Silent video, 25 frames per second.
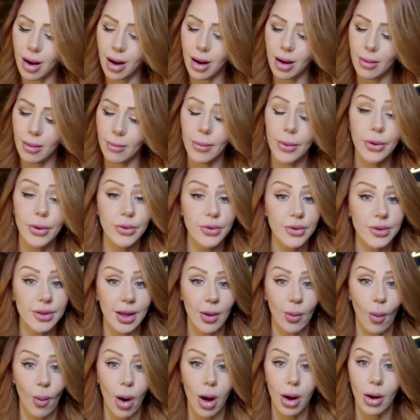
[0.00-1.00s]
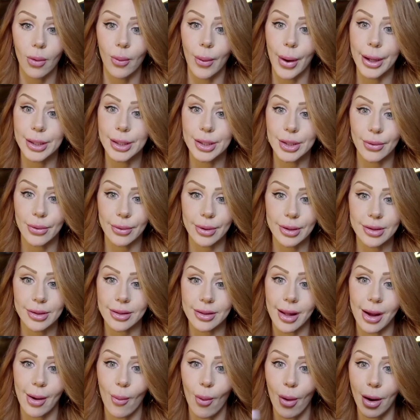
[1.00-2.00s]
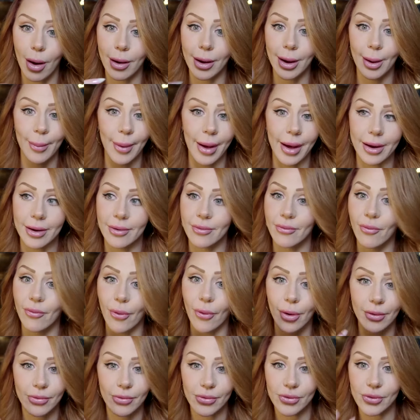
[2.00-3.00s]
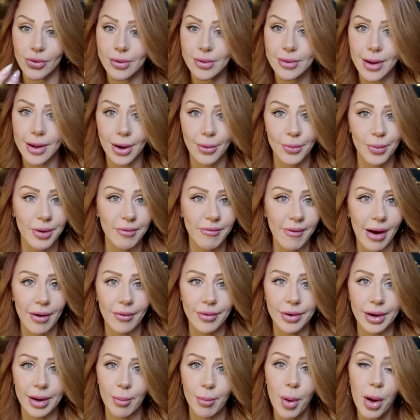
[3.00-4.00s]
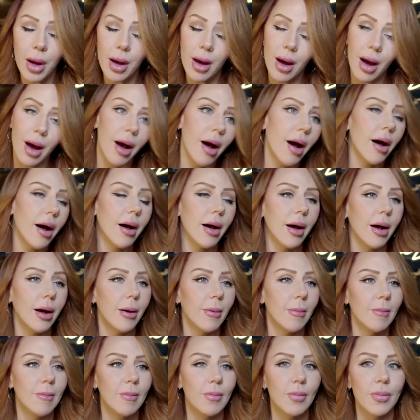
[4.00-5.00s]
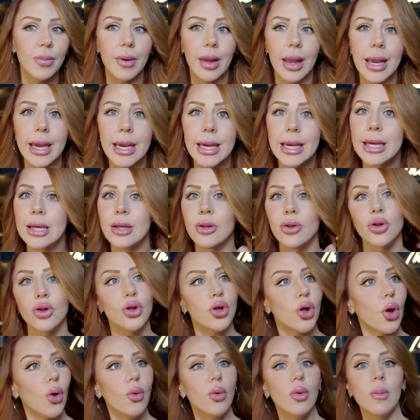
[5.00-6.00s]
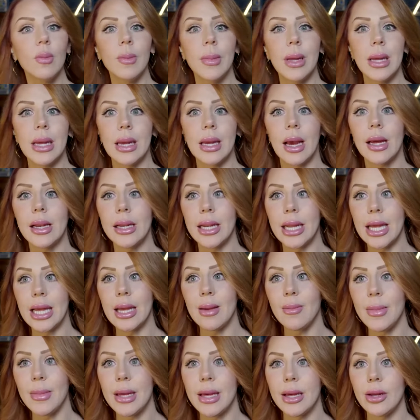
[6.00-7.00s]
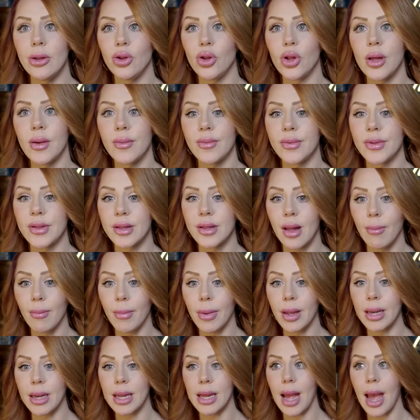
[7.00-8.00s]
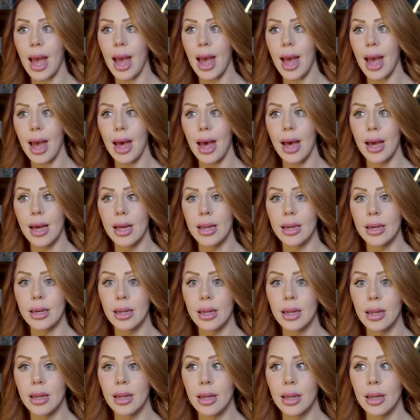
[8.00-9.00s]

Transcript: Um, I just said walk away. So he's like walking back and forth, just like we found him. Um, he showed me an image if somebody had